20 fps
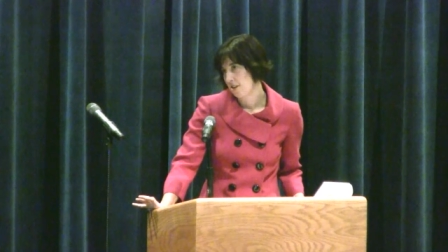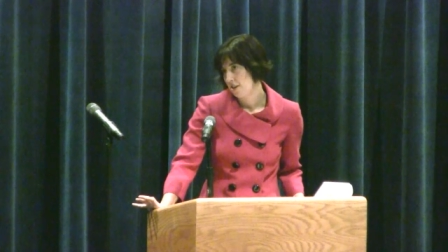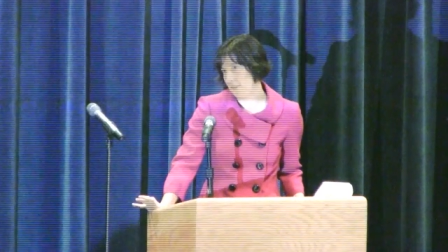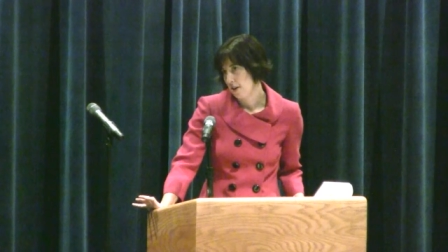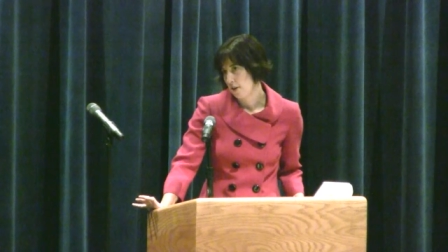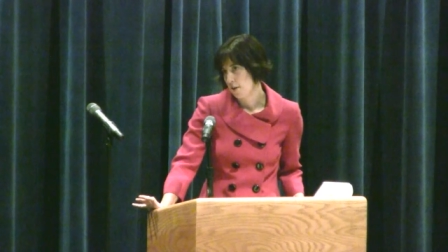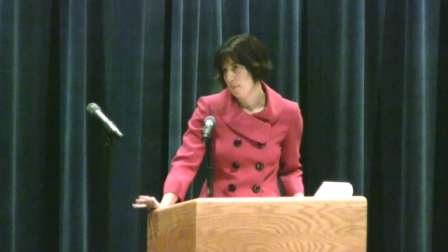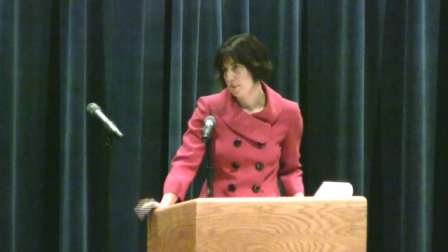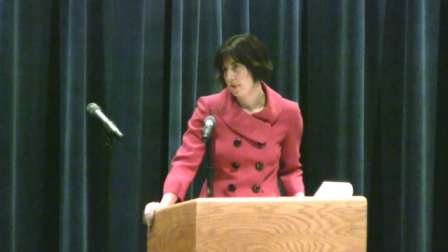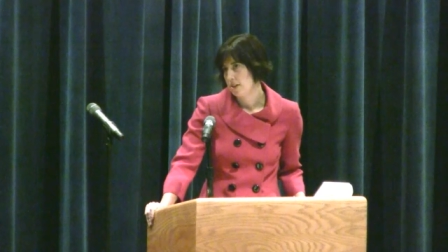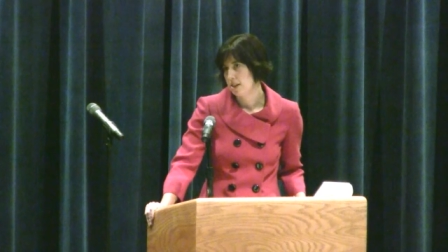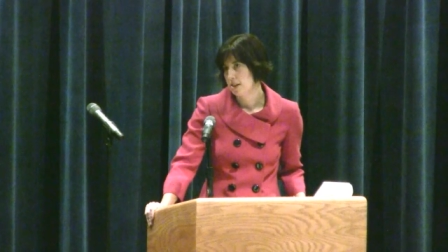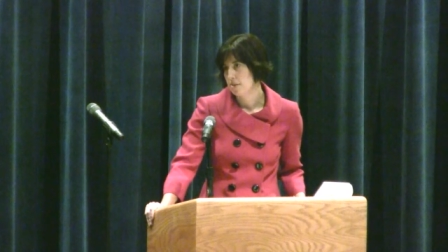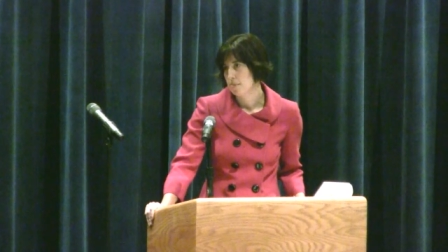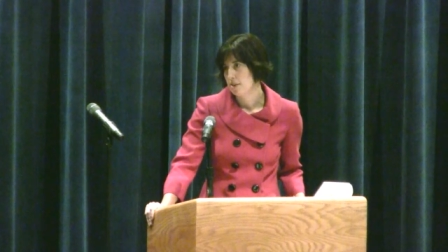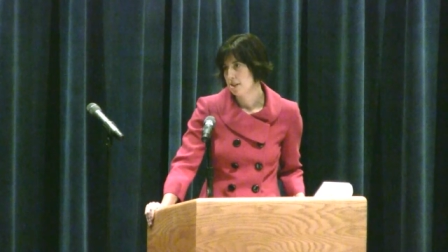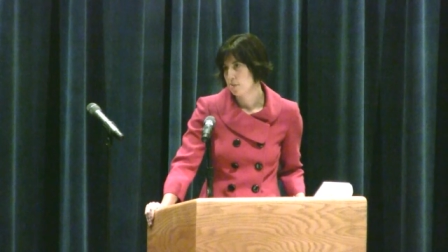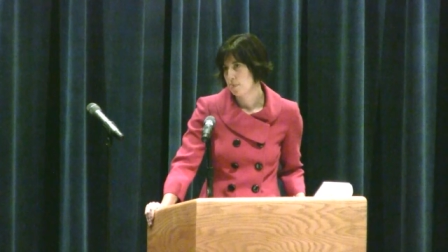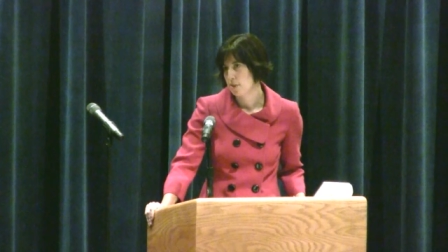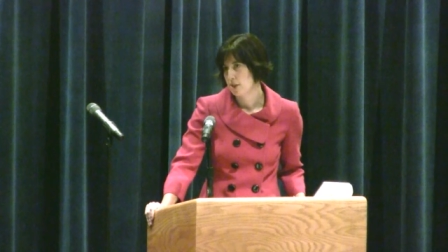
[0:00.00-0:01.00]
therapy in
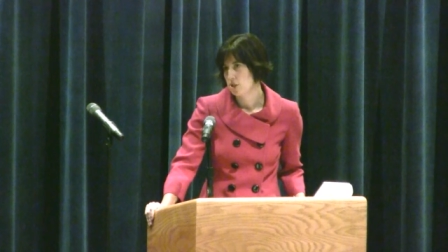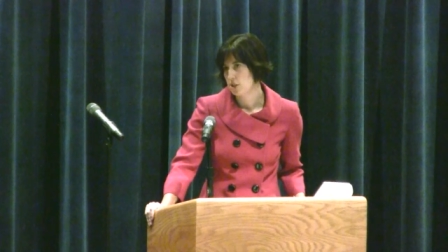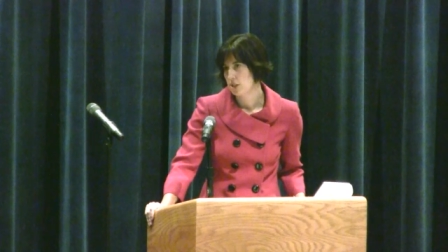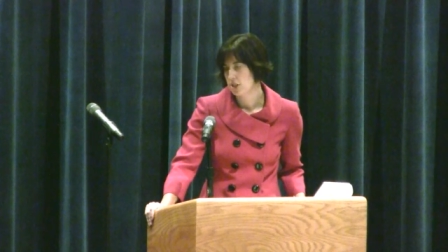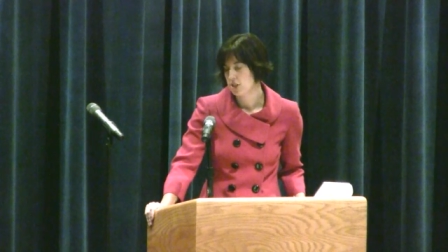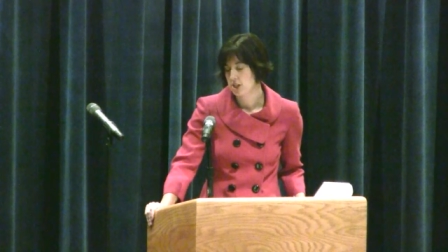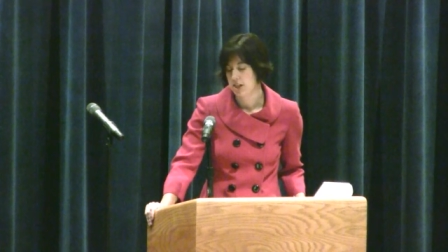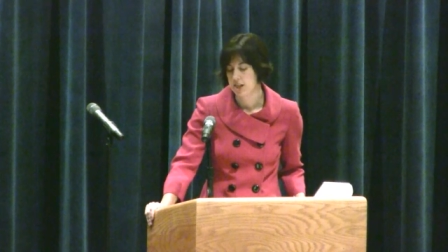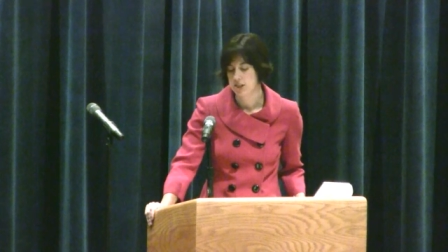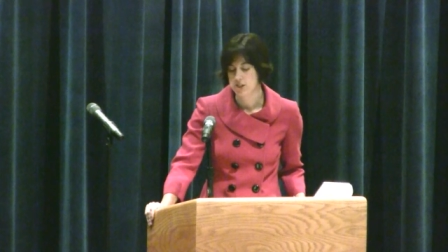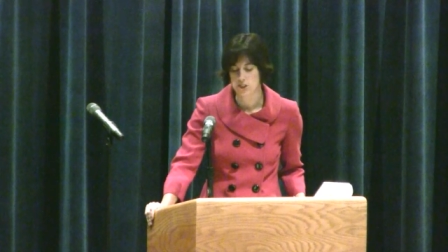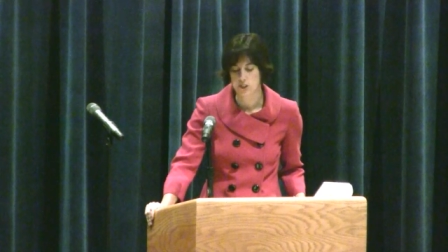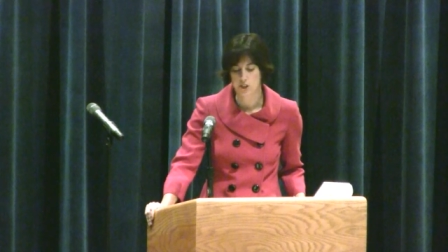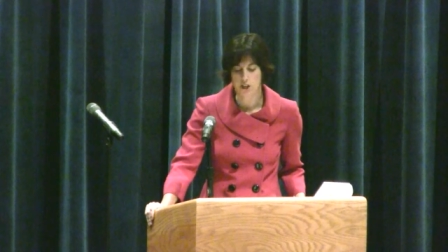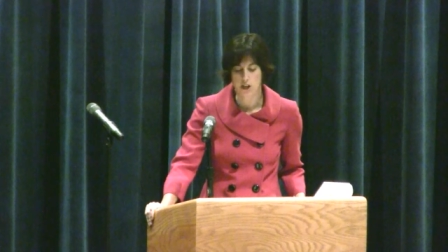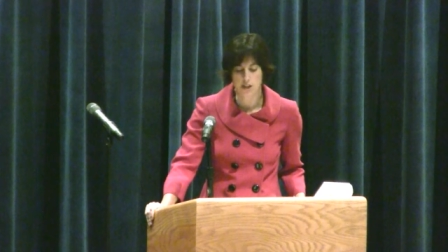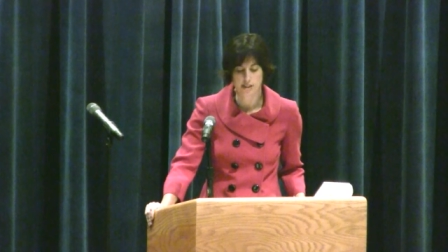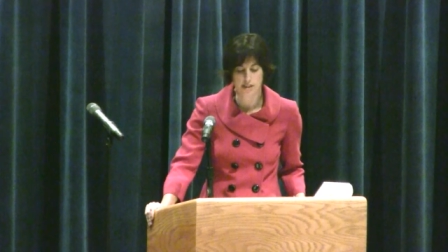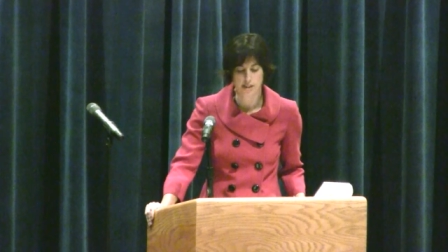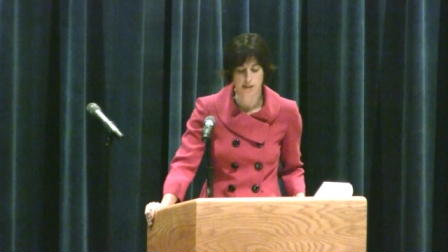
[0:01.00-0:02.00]
my special education
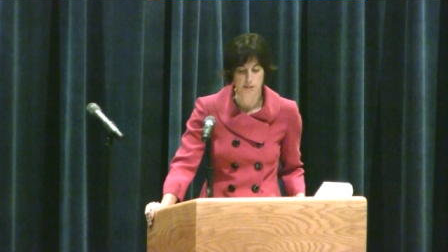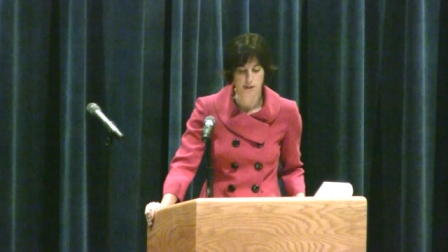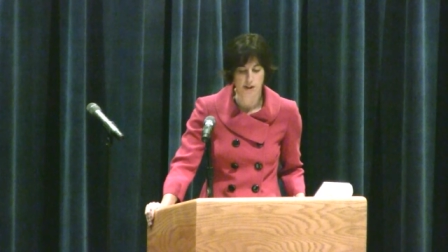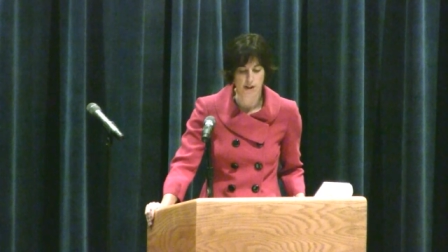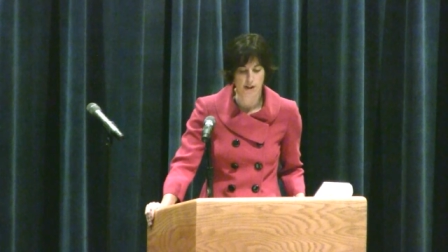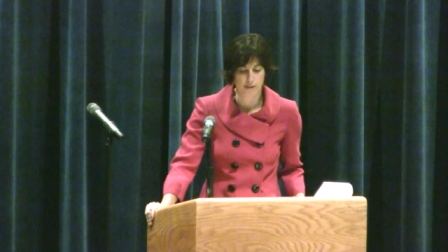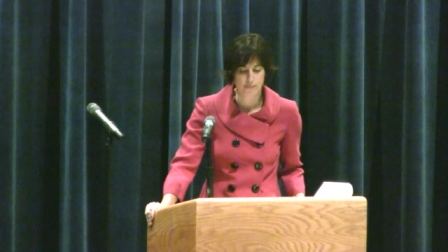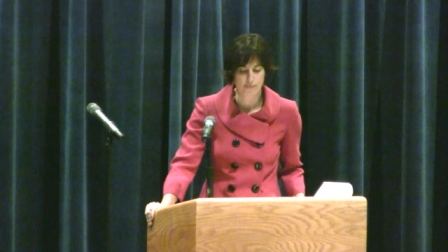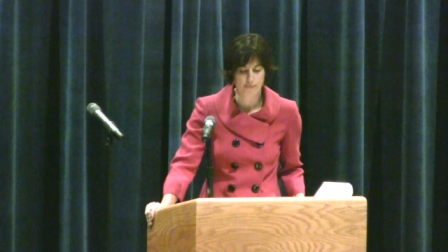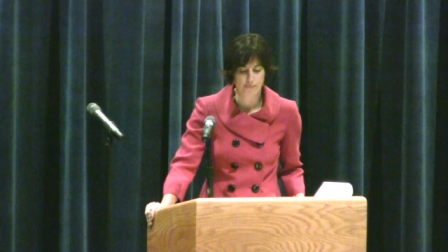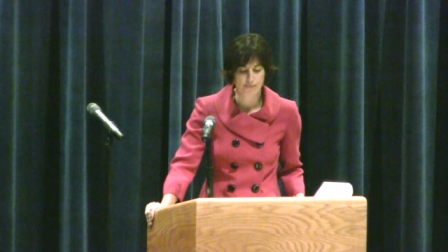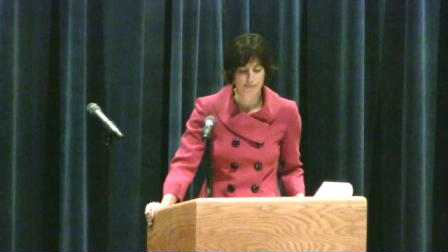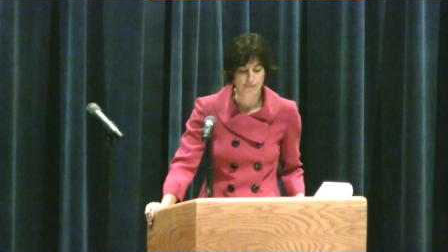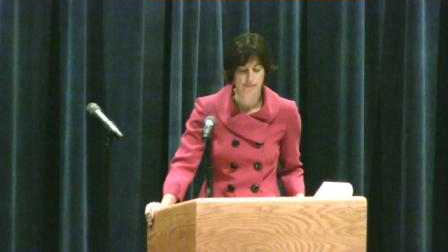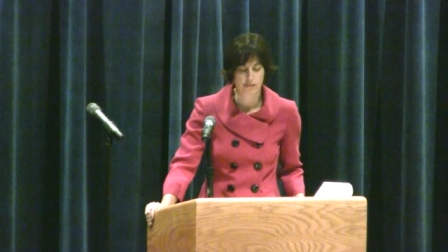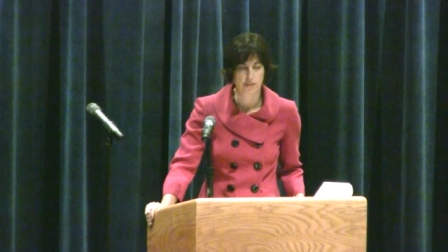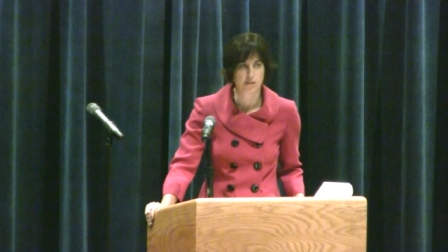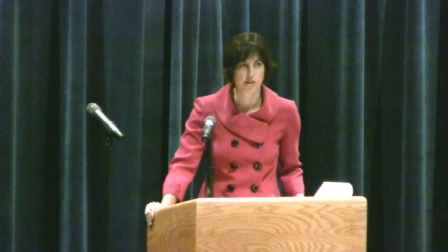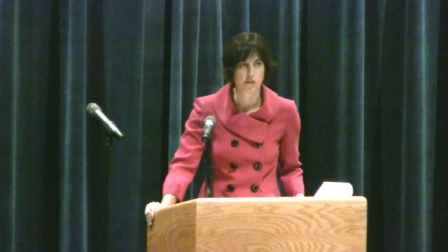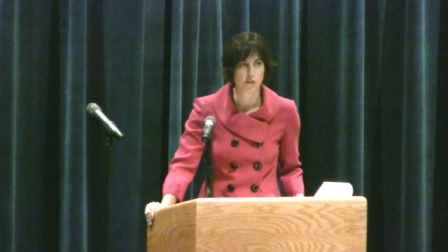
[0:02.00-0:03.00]
law seminar.
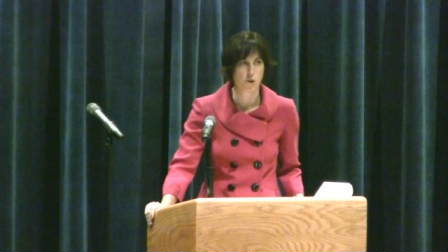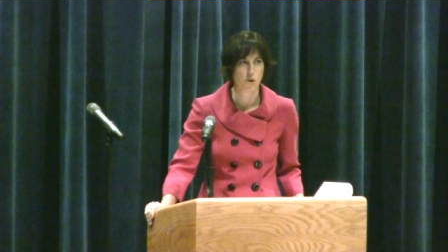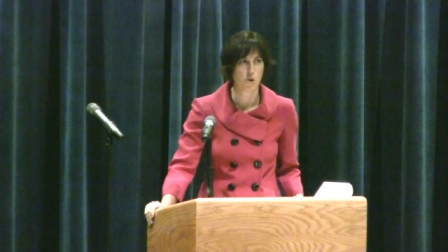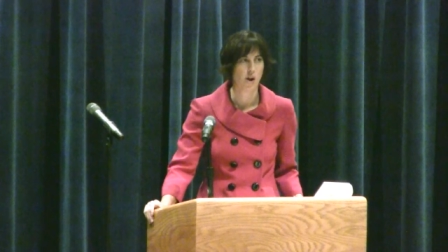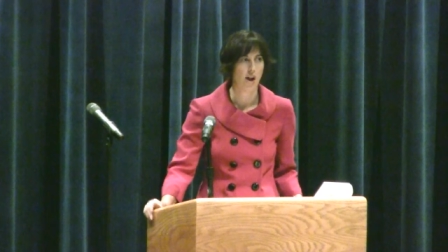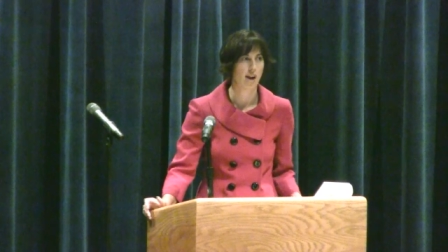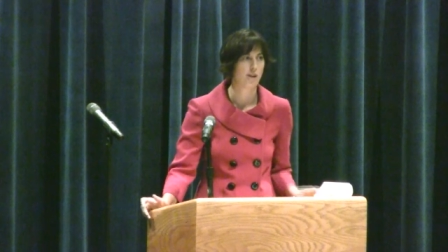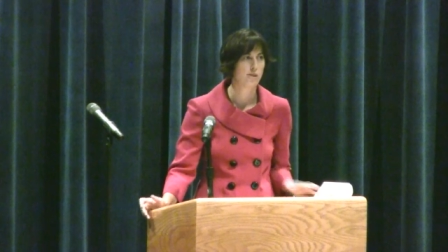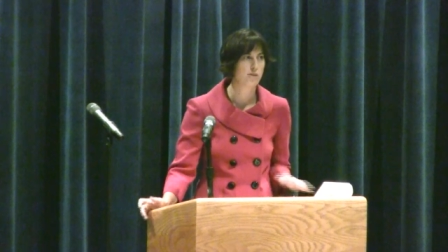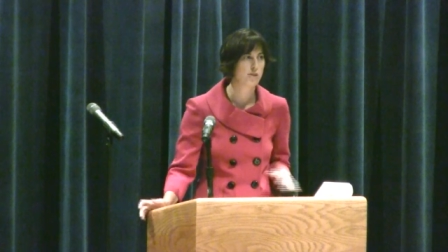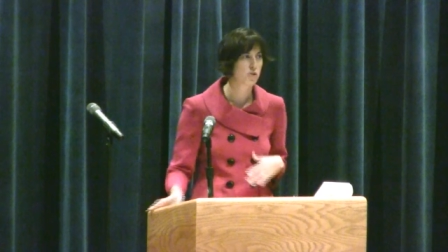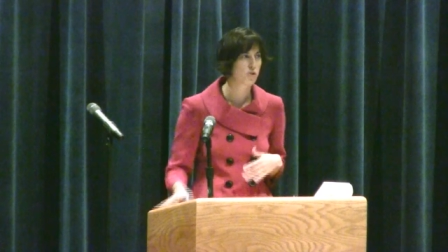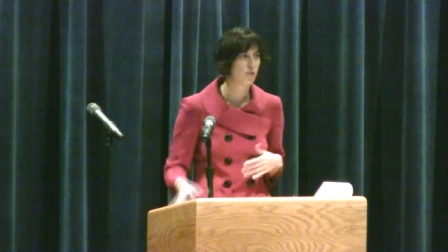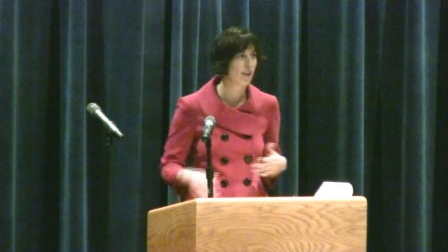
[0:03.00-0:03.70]
So I was